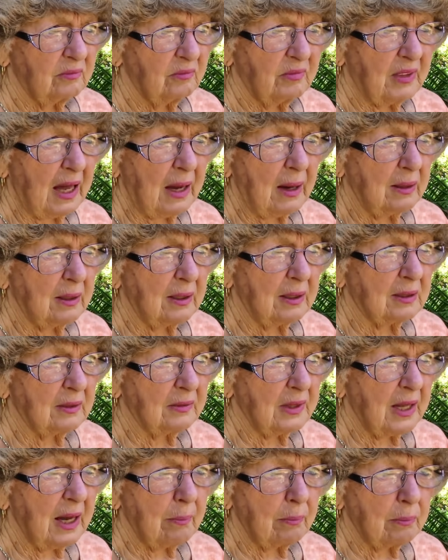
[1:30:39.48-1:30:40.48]
that uh,
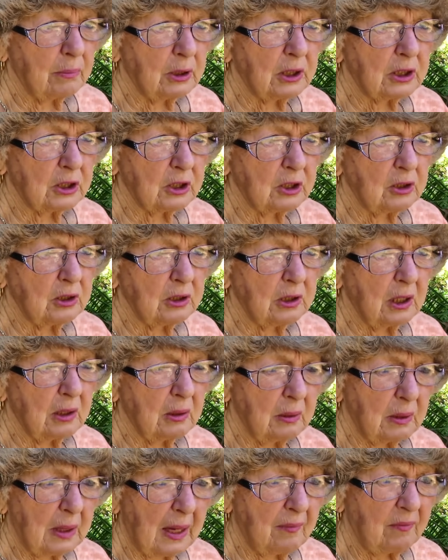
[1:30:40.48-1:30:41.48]
that much. You
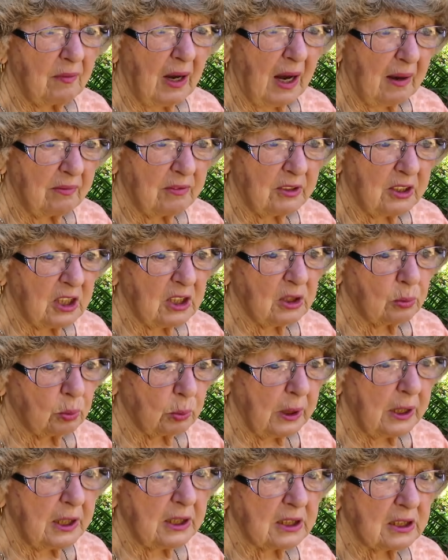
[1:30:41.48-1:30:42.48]
know, I've, I've just
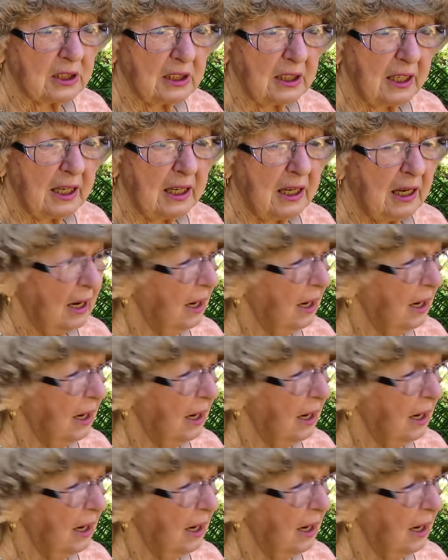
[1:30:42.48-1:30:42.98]
recently